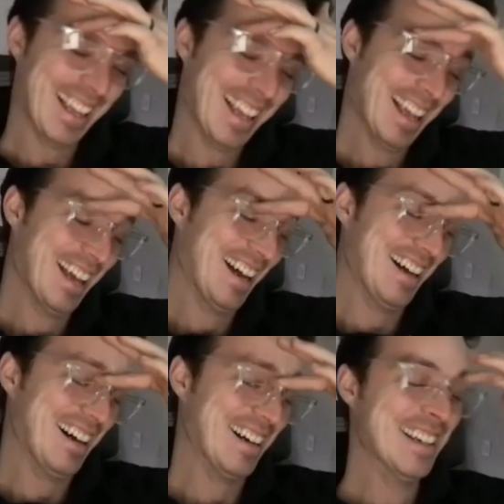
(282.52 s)

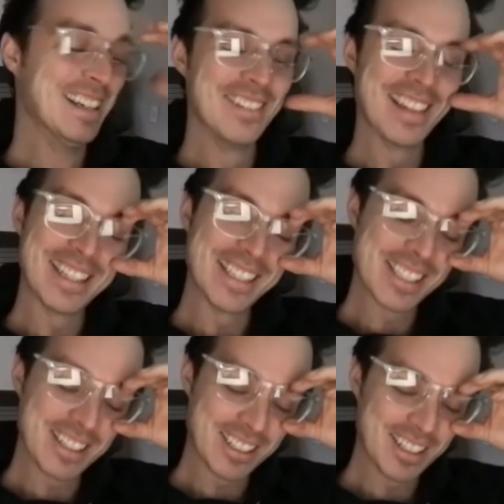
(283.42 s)
But then you
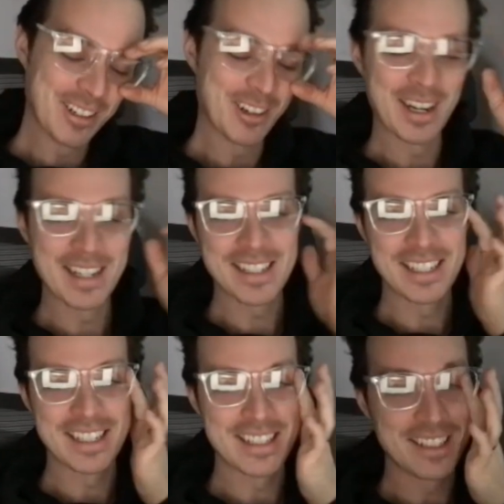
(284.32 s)
start to go crazy
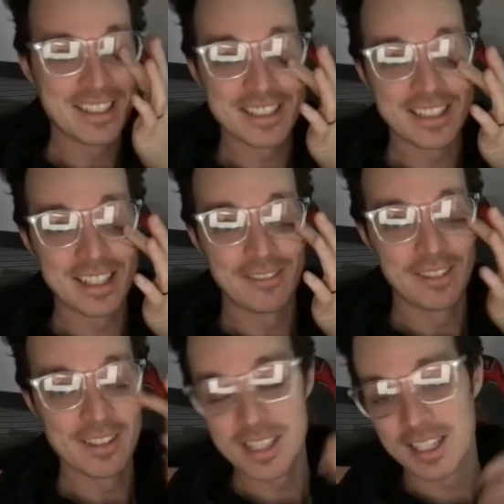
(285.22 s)
because it
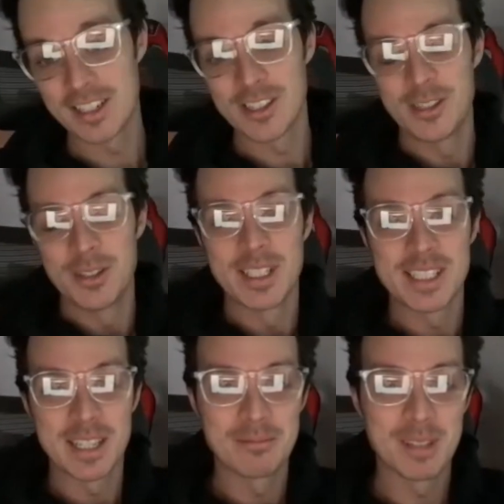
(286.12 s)
feels like you're just doing the
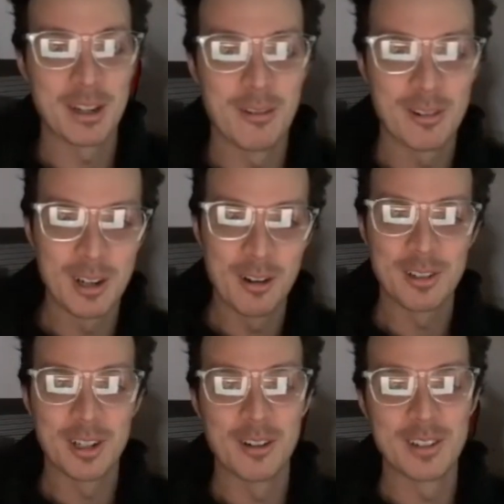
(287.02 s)
same thing over and over and over